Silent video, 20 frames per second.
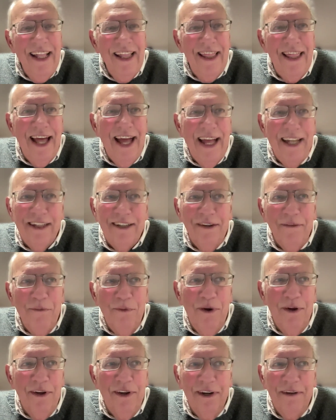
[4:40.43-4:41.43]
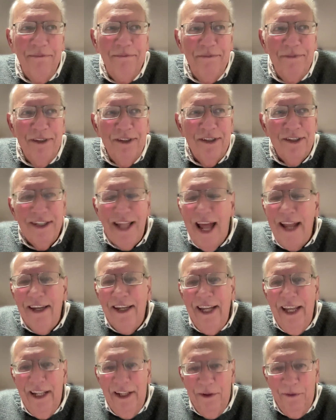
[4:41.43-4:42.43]
that were
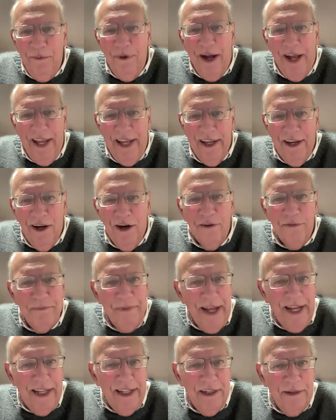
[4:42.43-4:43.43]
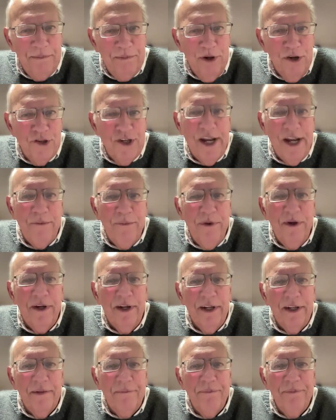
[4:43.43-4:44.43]
standing in the way of making the project
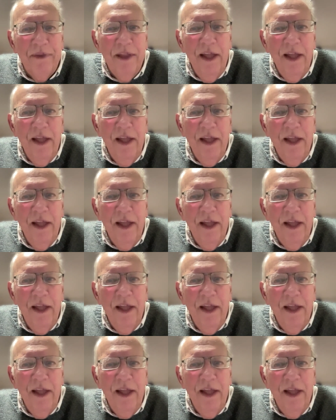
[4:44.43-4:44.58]
work.